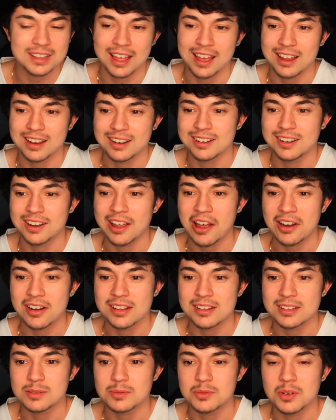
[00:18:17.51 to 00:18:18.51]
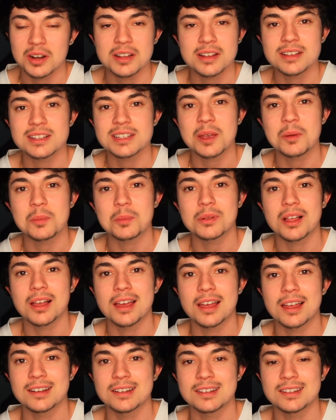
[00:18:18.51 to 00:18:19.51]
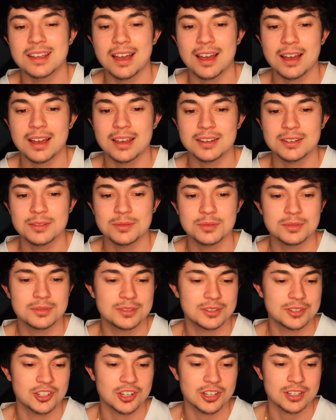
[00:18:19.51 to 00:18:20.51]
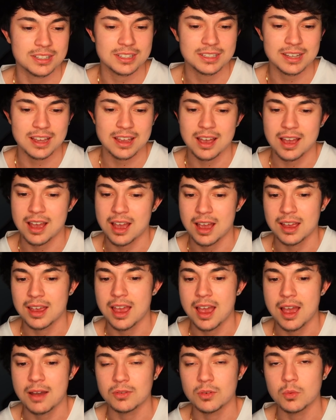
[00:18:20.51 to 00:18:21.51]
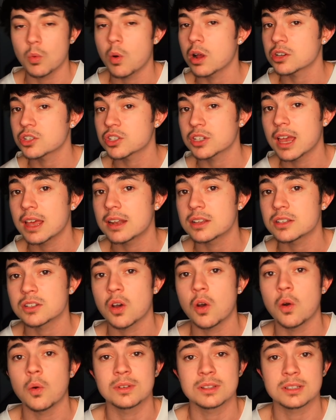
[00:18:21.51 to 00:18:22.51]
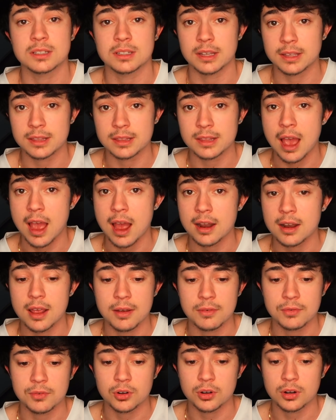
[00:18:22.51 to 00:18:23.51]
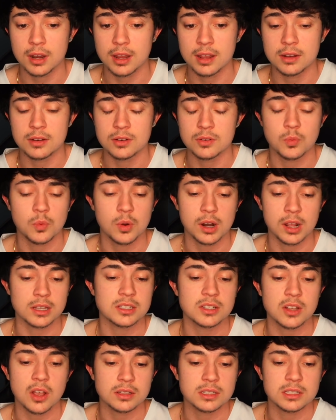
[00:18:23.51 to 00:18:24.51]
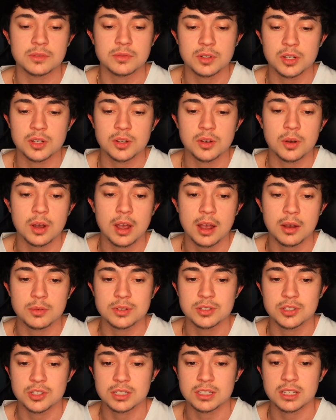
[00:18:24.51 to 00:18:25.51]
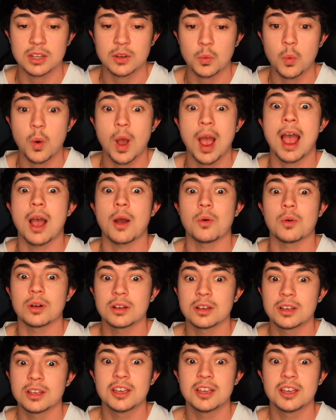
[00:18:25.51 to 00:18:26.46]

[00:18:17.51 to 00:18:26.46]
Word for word: that not as funny as I planned. I just I haven't watched Candace Owens like that ever and when I saw this video I was just like wow